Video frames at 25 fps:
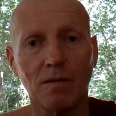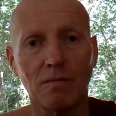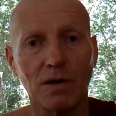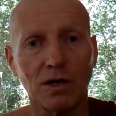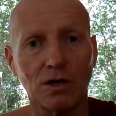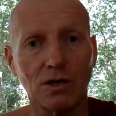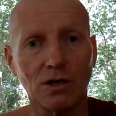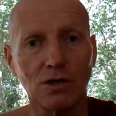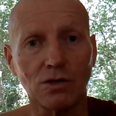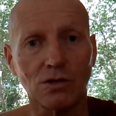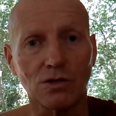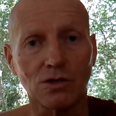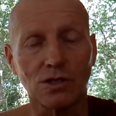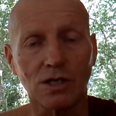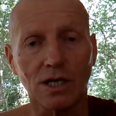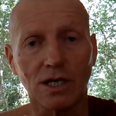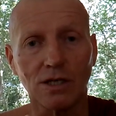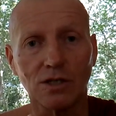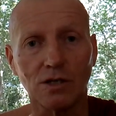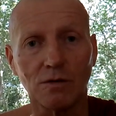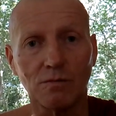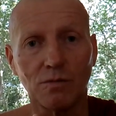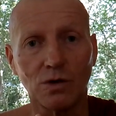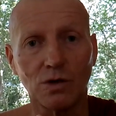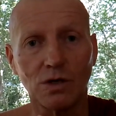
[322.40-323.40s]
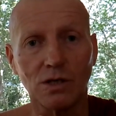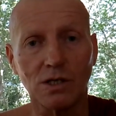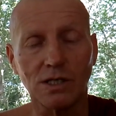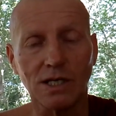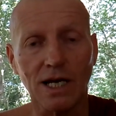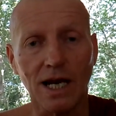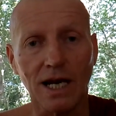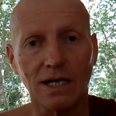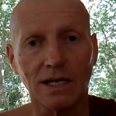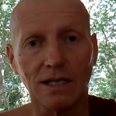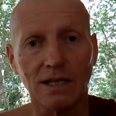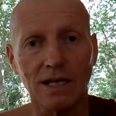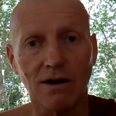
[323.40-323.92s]
Because, as the Buddha
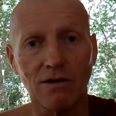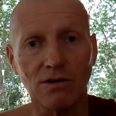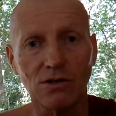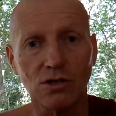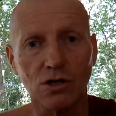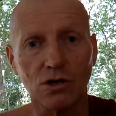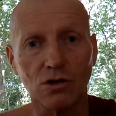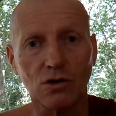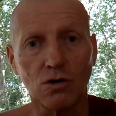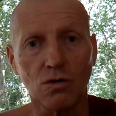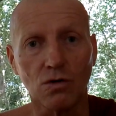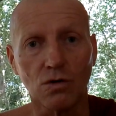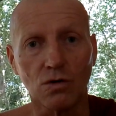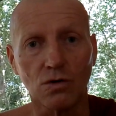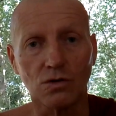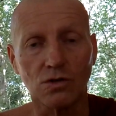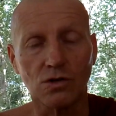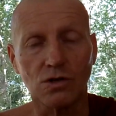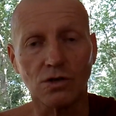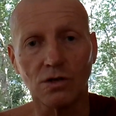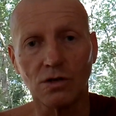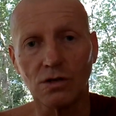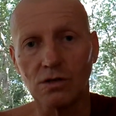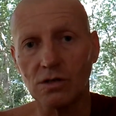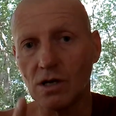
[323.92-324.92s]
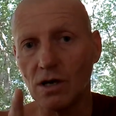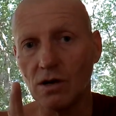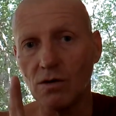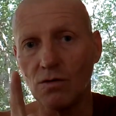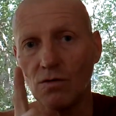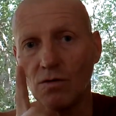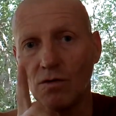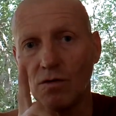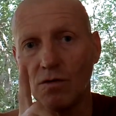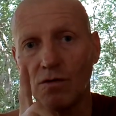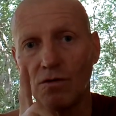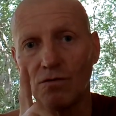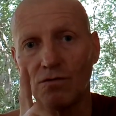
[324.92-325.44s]
said, there is a cause.
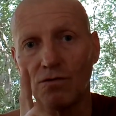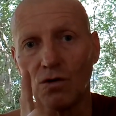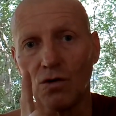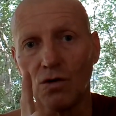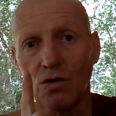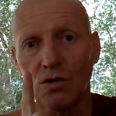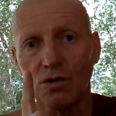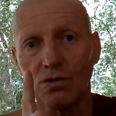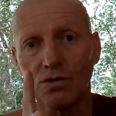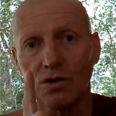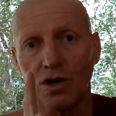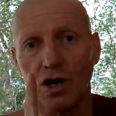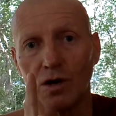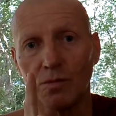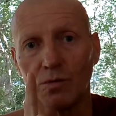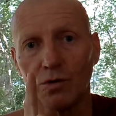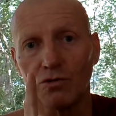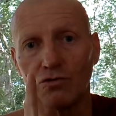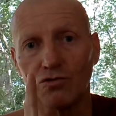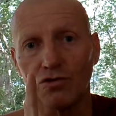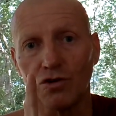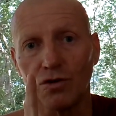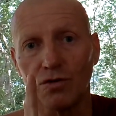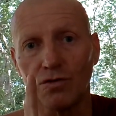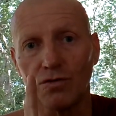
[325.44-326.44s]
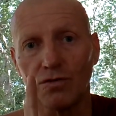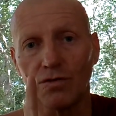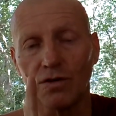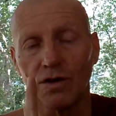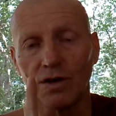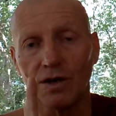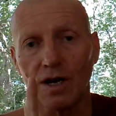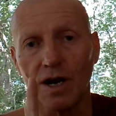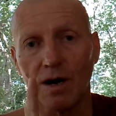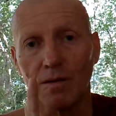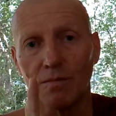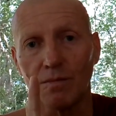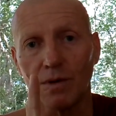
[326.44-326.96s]
So, Four Noble Truth
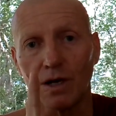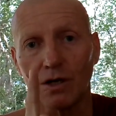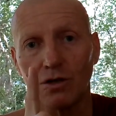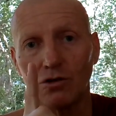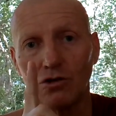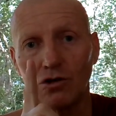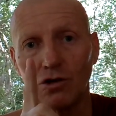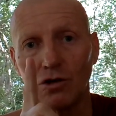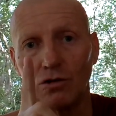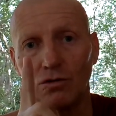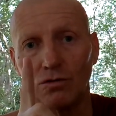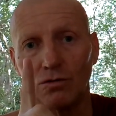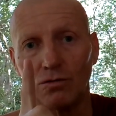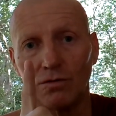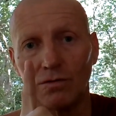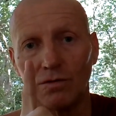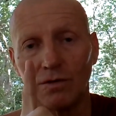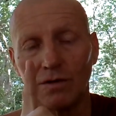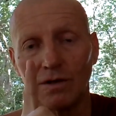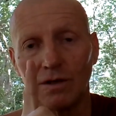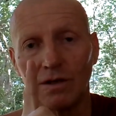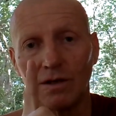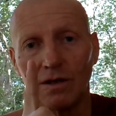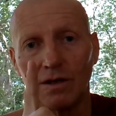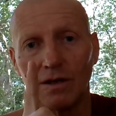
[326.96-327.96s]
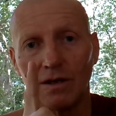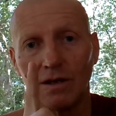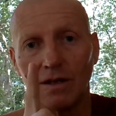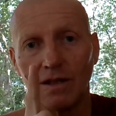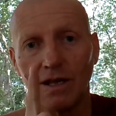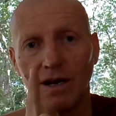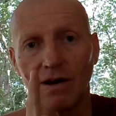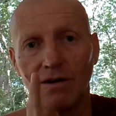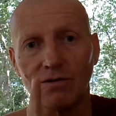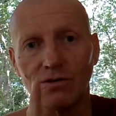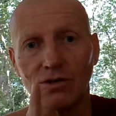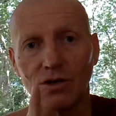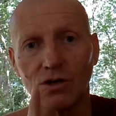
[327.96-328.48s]
number two.
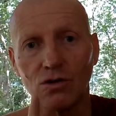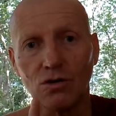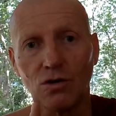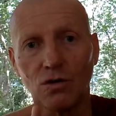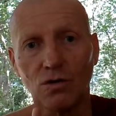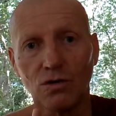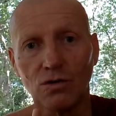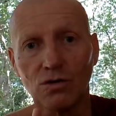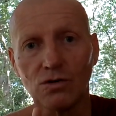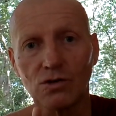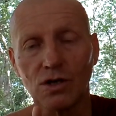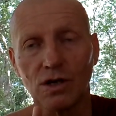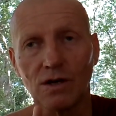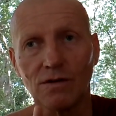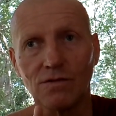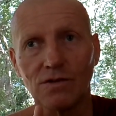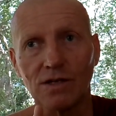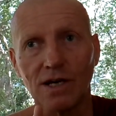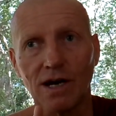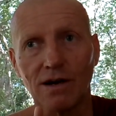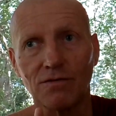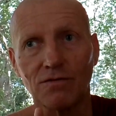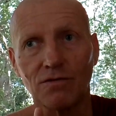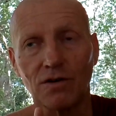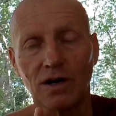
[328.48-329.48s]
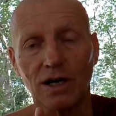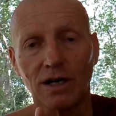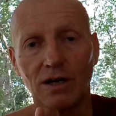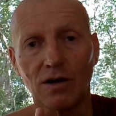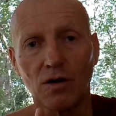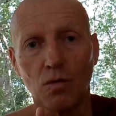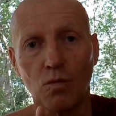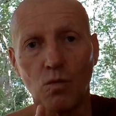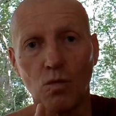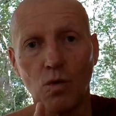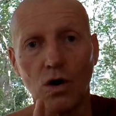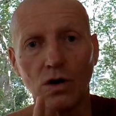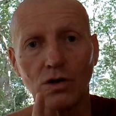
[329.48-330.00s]
There is a cause of suffering.
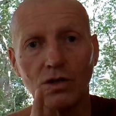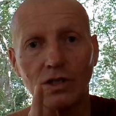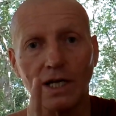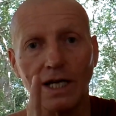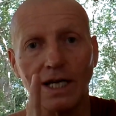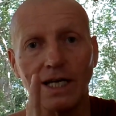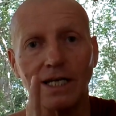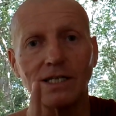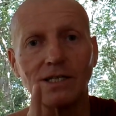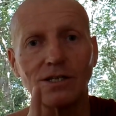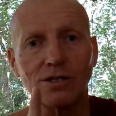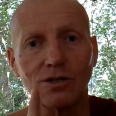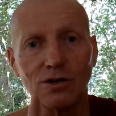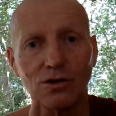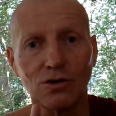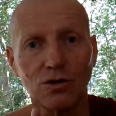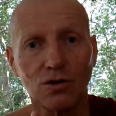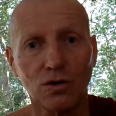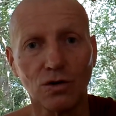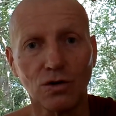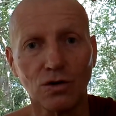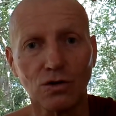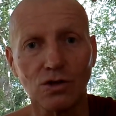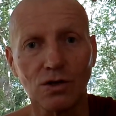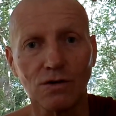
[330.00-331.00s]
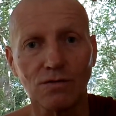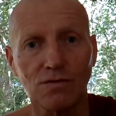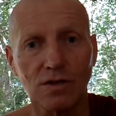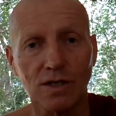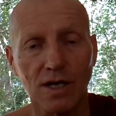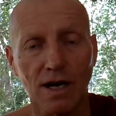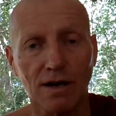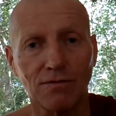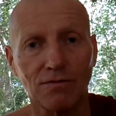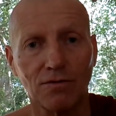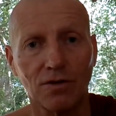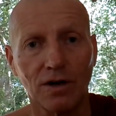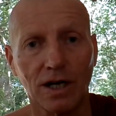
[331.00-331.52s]
What is the cause of
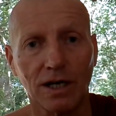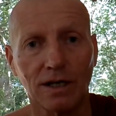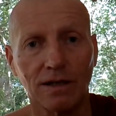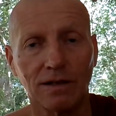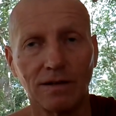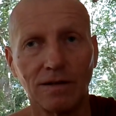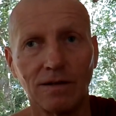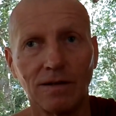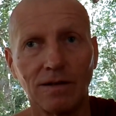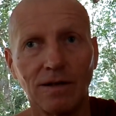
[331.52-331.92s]
suffering?